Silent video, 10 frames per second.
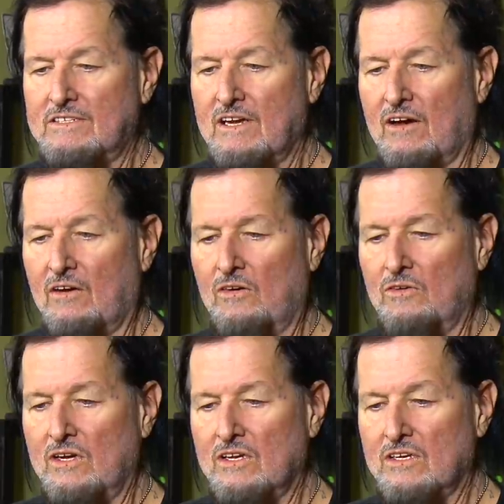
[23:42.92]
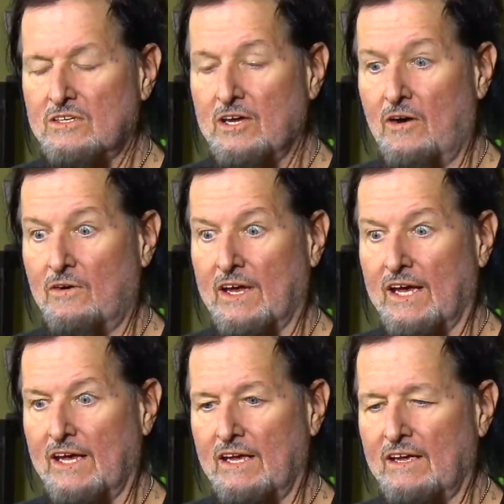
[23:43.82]
so
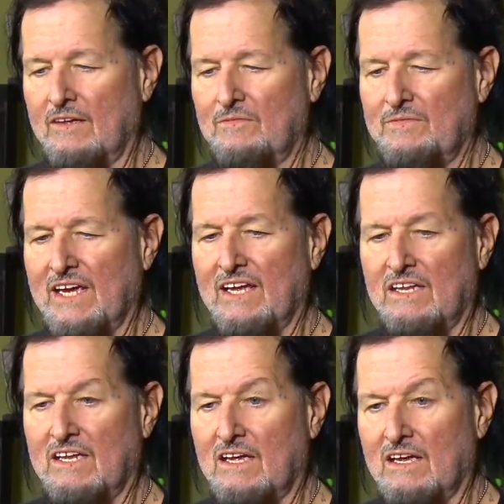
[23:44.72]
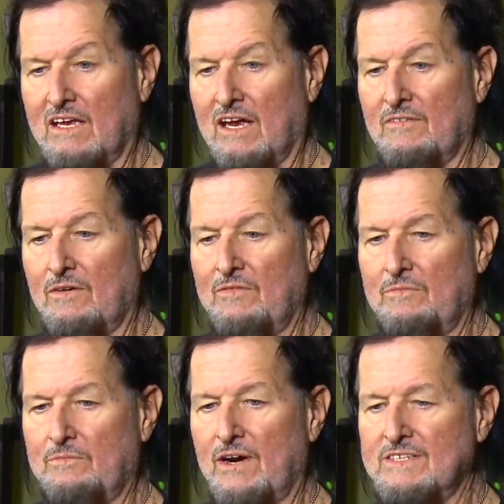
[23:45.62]
Tony, being the ever
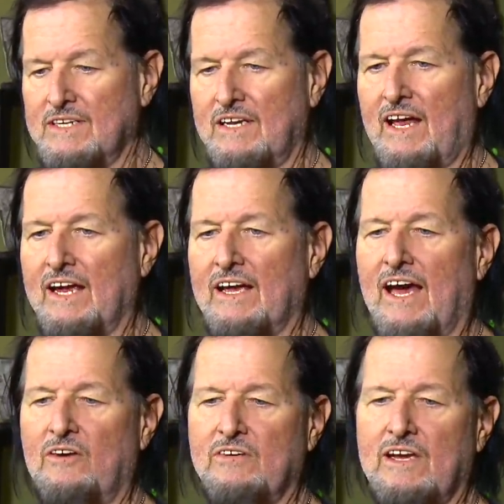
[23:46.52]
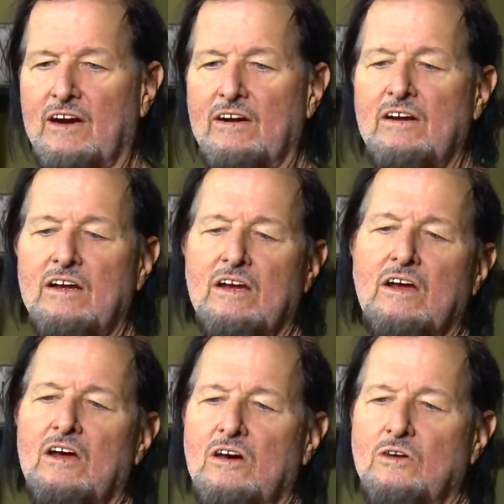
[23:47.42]
present, like I don't care
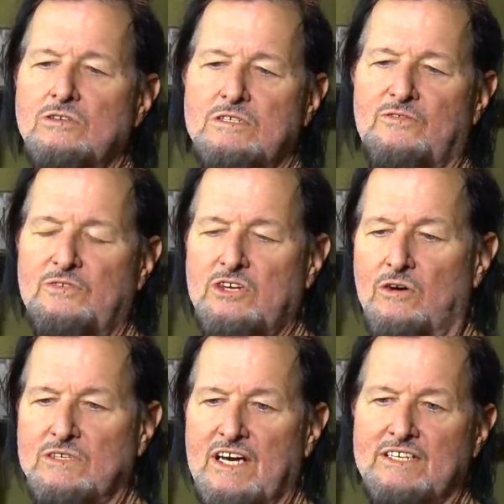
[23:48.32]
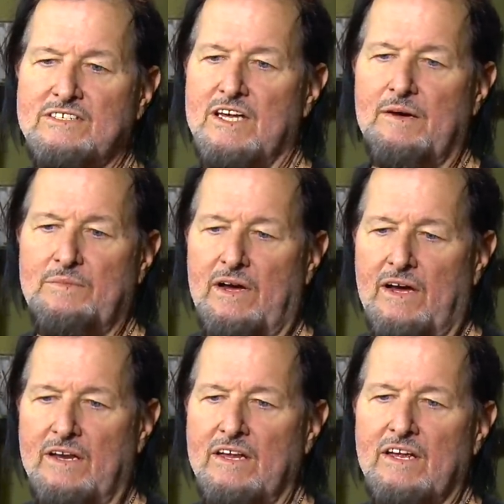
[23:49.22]
whose toes I step
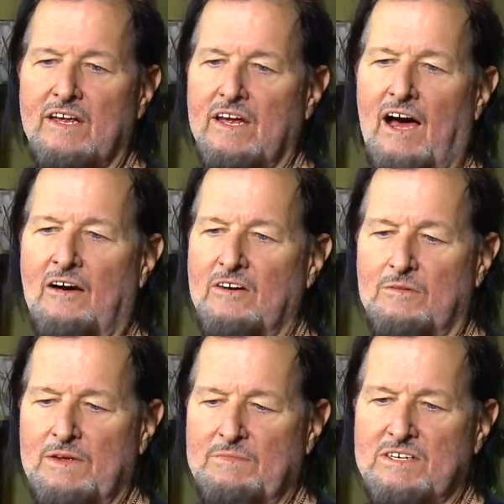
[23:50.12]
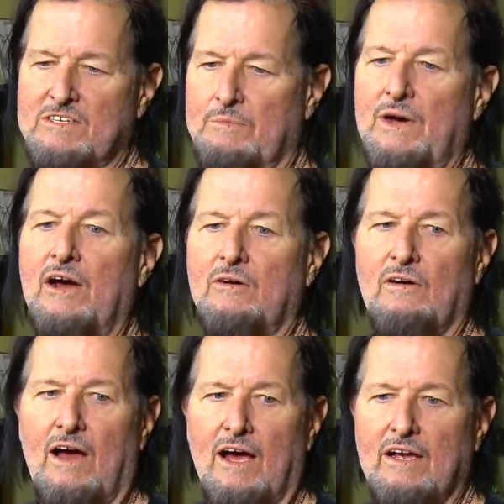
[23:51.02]
on I'm going to be Mr. Punk
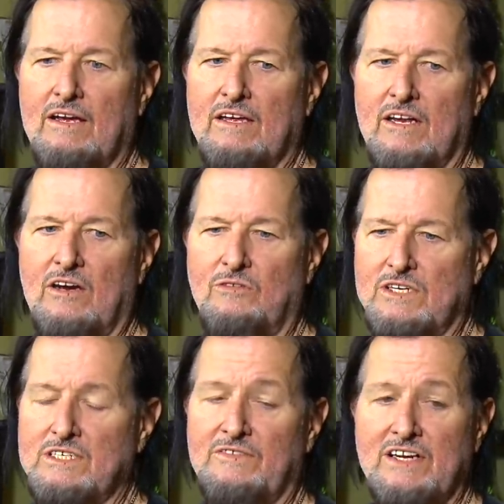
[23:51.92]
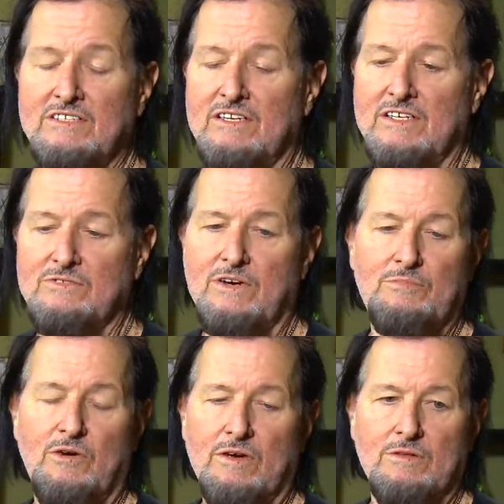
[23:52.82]
Rock, you know, which eventually is
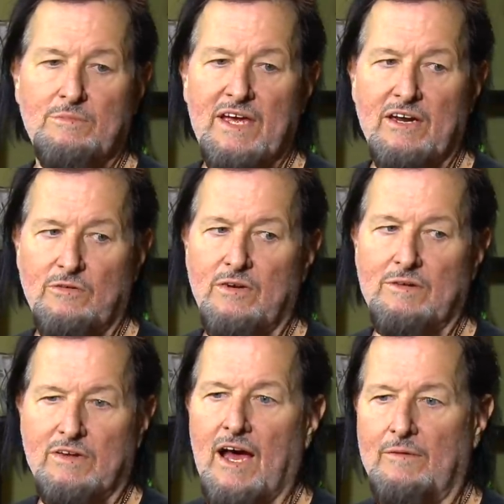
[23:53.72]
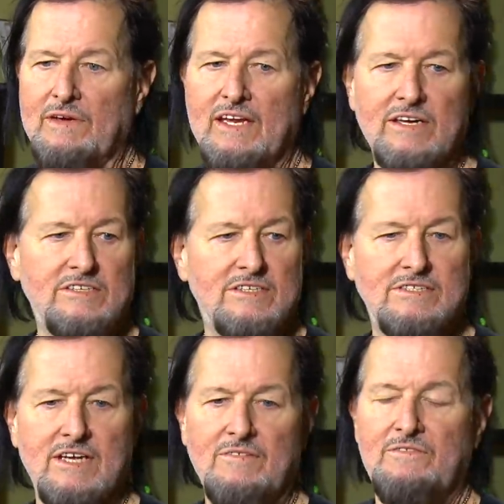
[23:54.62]
what broke up the band or what got me to
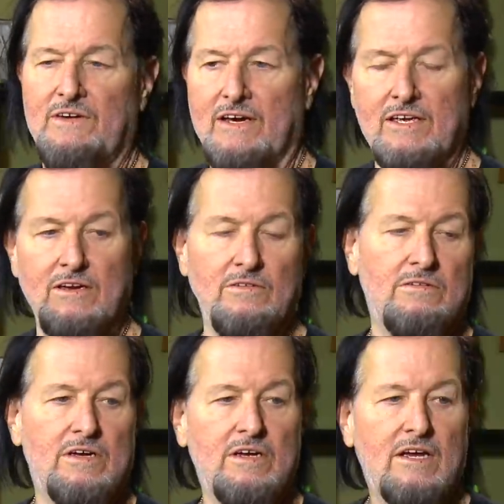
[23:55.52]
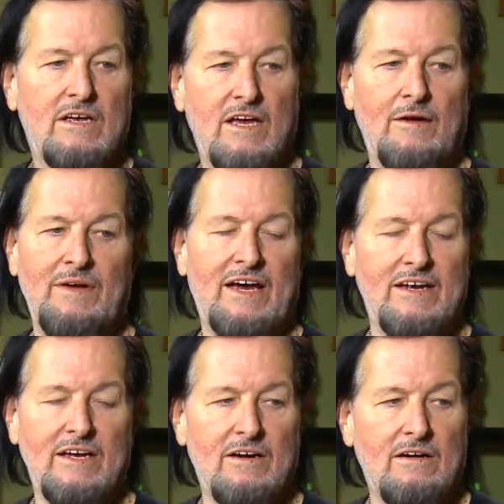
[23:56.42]
just say, fuck you, I'm out
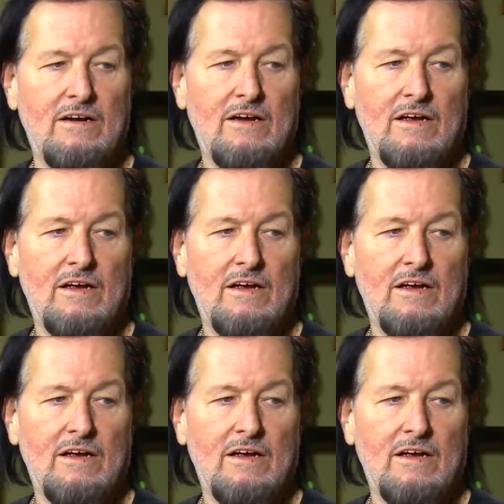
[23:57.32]
of here.